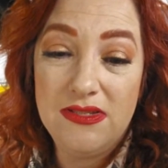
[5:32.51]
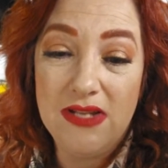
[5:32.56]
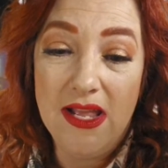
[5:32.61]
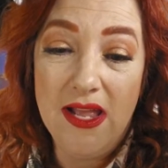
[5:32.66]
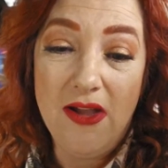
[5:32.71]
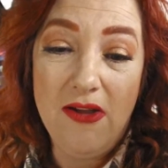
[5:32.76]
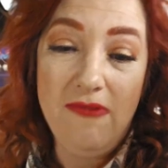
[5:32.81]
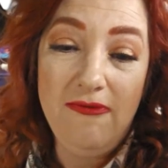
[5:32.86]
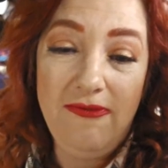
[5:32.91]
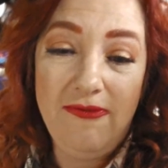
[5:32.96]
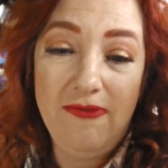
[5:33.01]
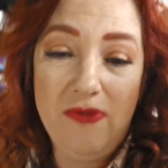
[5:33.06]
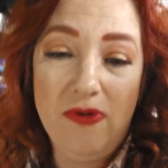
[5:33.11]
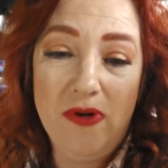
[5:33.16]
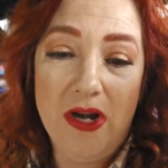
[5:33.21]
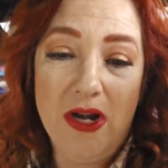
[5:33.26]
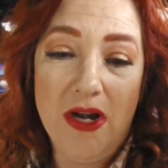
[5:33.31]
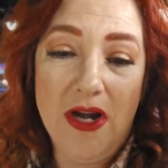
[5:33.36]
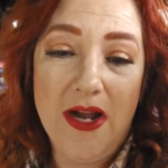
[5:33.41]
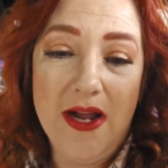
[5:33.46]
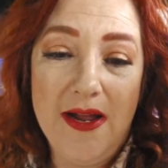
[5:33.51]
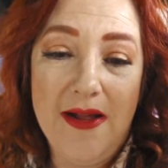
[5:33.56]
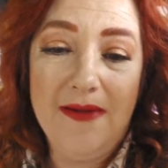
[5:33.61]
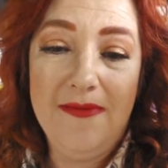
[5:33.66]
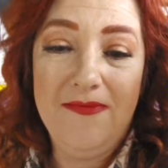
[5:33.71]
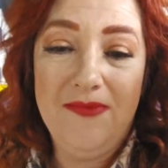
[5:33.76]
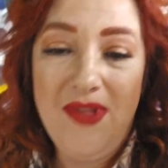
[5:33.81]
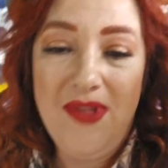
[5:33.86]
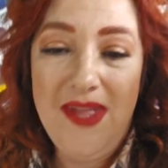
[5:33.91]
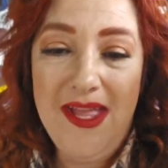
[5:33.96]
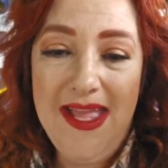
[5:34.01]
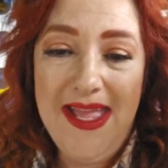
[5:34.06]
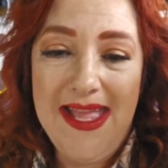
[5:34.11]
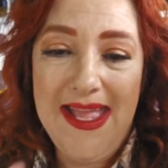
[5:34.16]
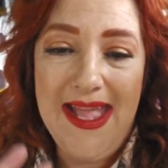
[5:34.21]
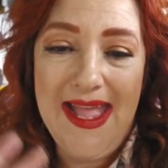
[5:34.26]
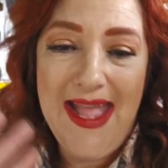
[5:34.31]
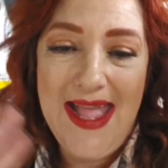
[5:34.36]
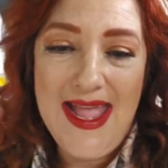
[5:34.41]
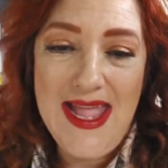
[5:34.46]
now for, hey,
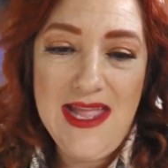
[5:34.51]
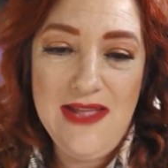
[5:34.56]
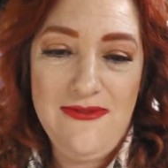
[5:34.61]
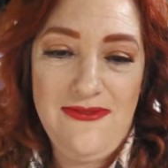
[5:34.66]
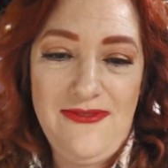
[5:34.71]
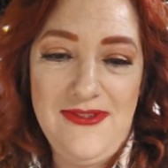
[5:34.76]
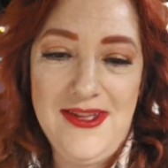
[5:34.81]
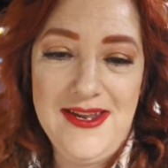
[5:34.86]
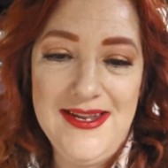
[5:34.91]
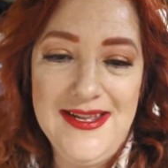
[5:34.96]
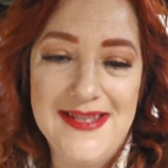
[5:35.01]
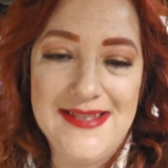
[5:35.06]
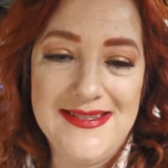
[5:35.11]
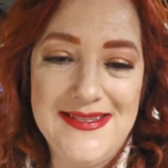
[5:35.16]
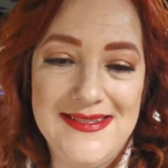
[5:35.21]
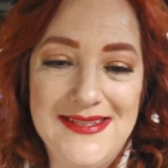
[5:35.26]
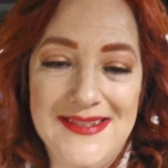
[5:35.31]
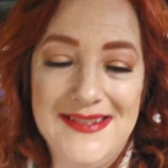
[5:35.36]
hi, fitness.